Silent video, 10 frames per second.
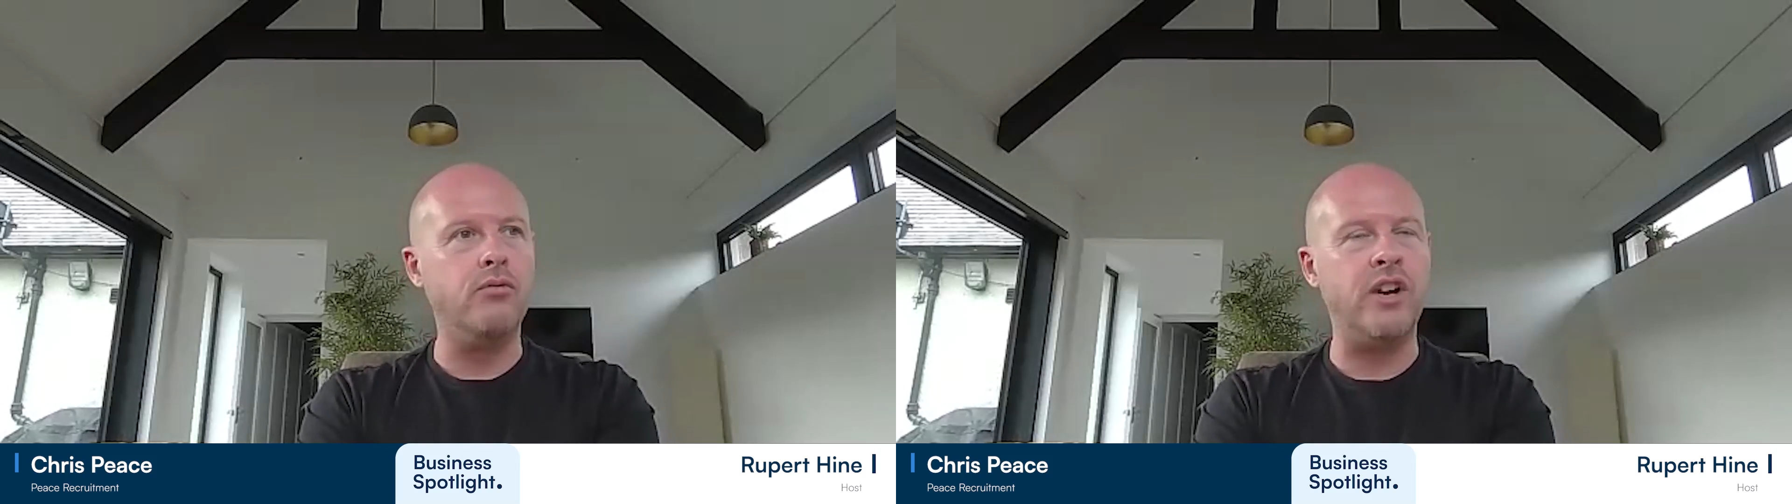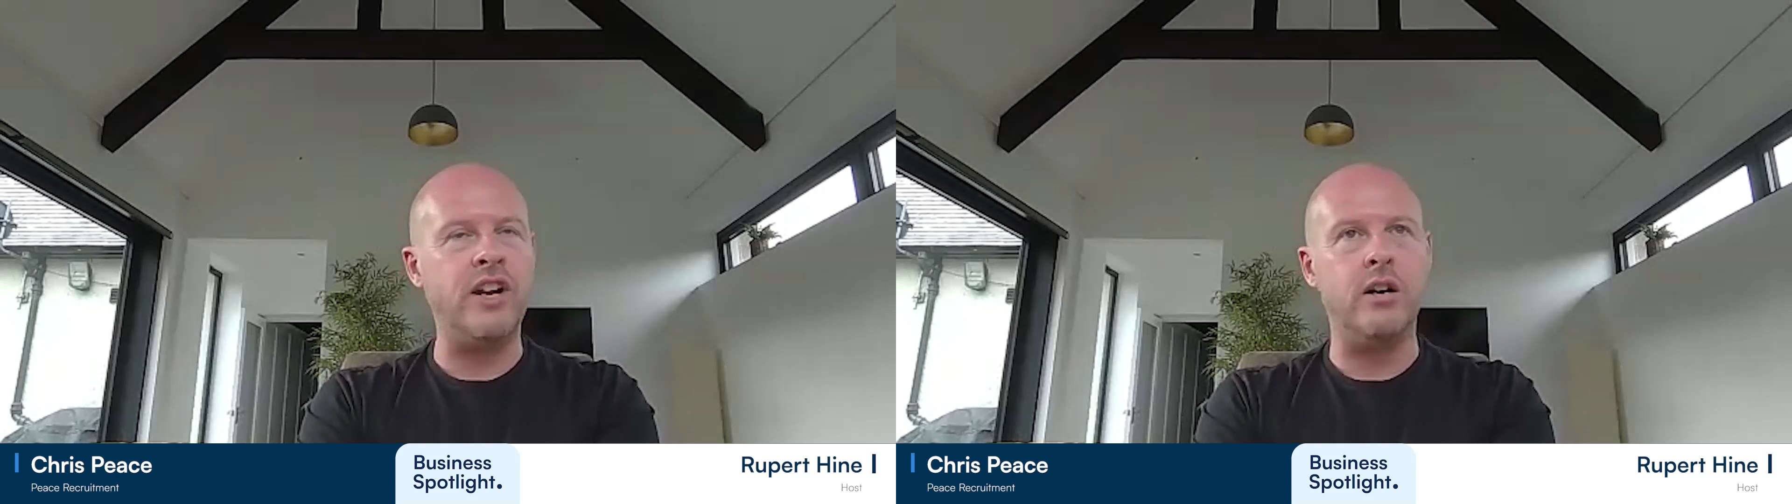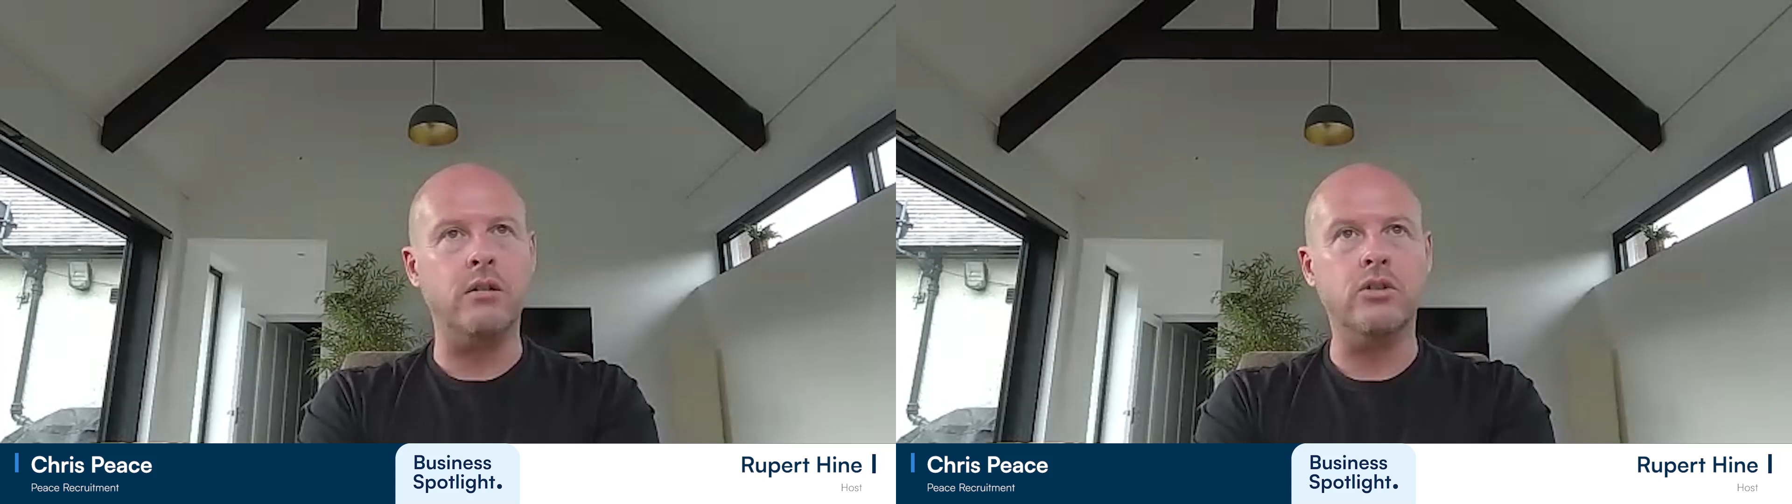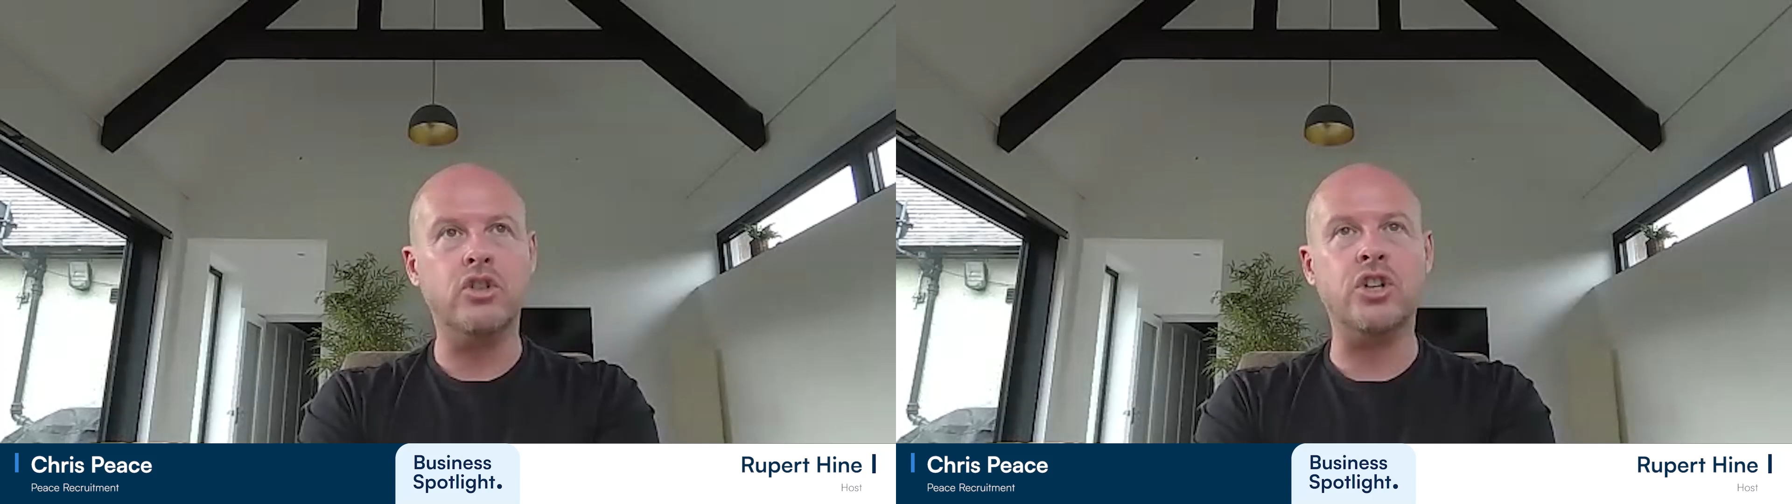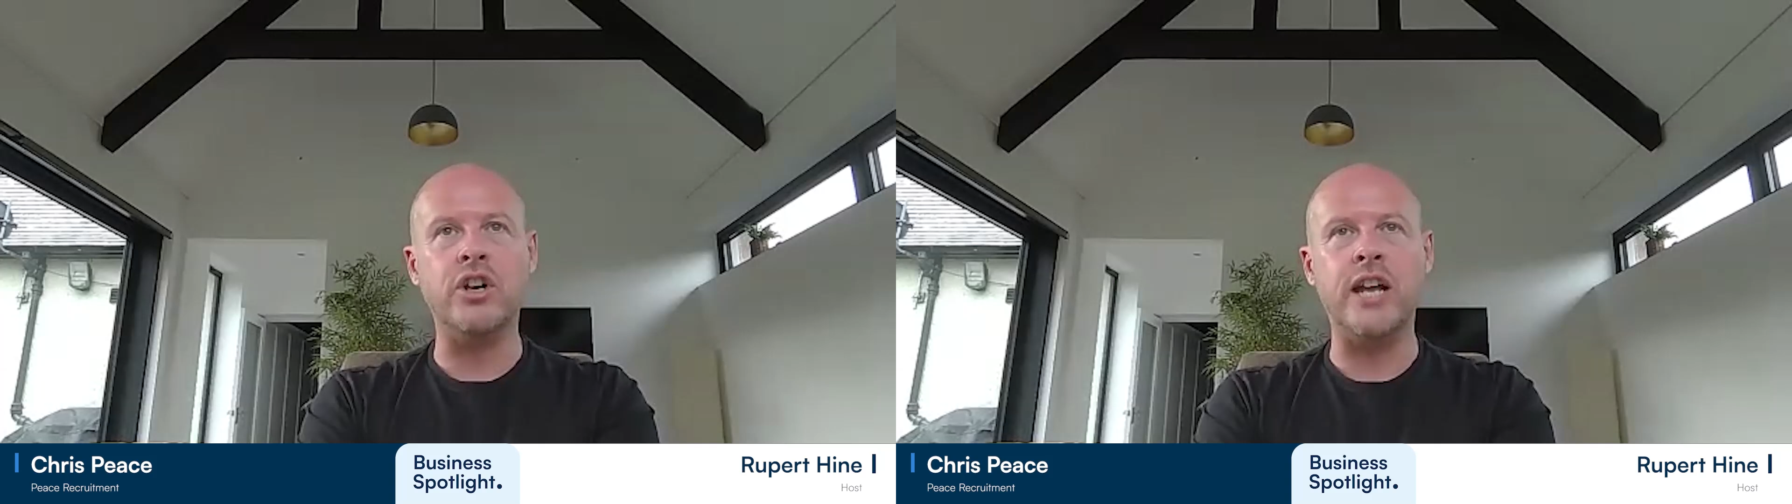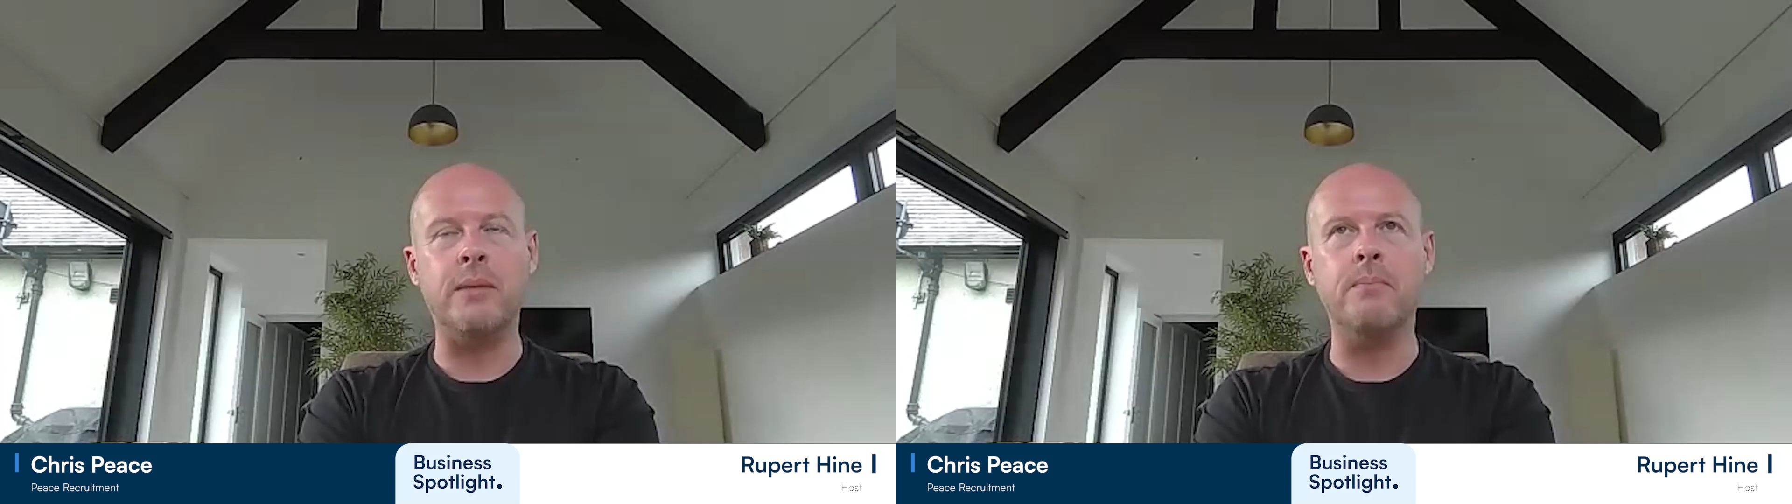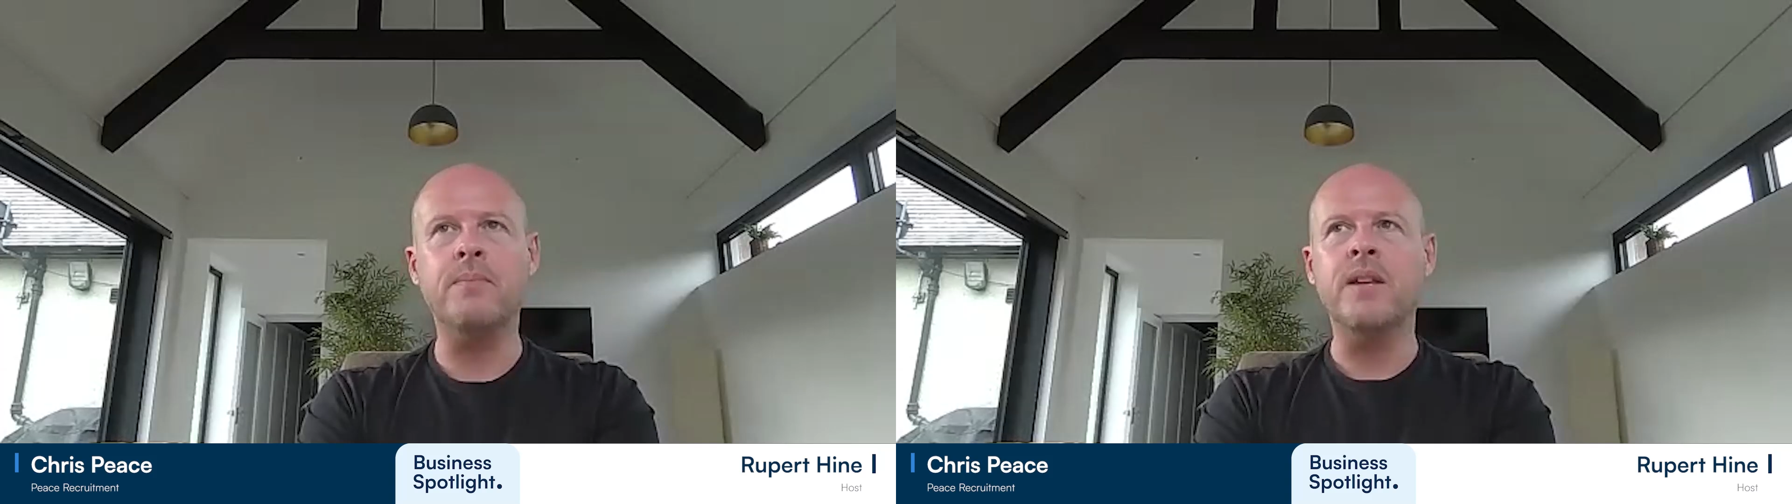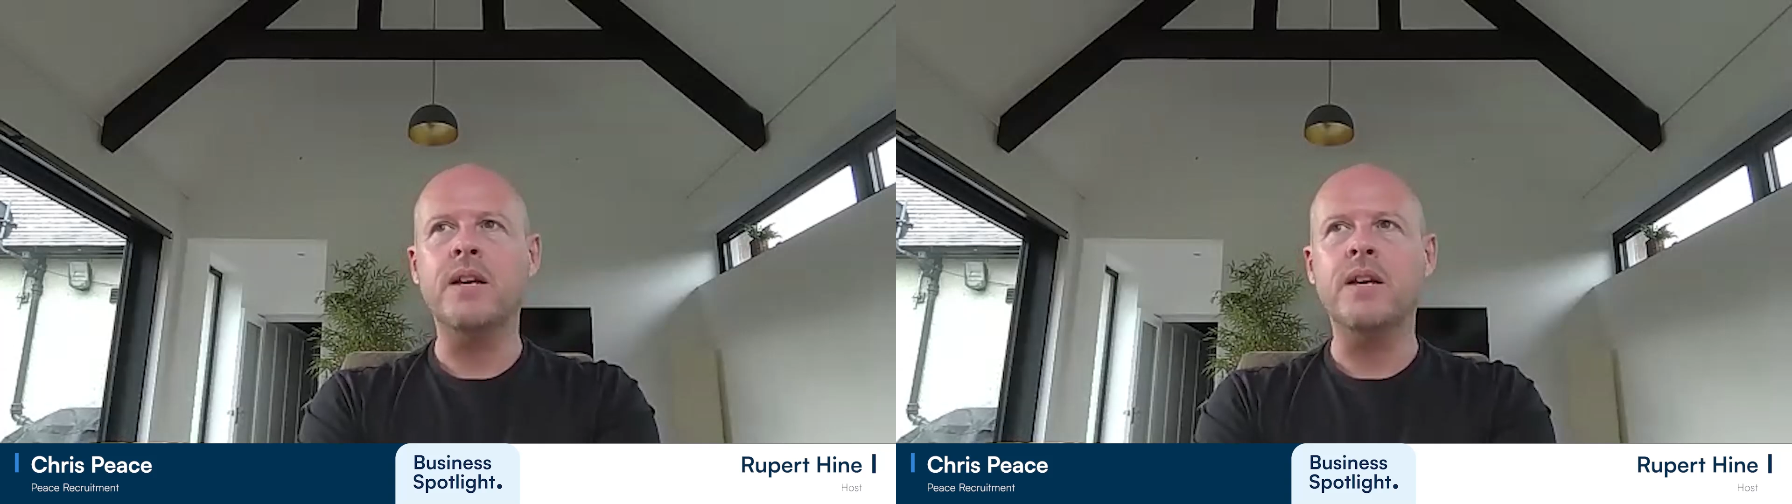rare surname,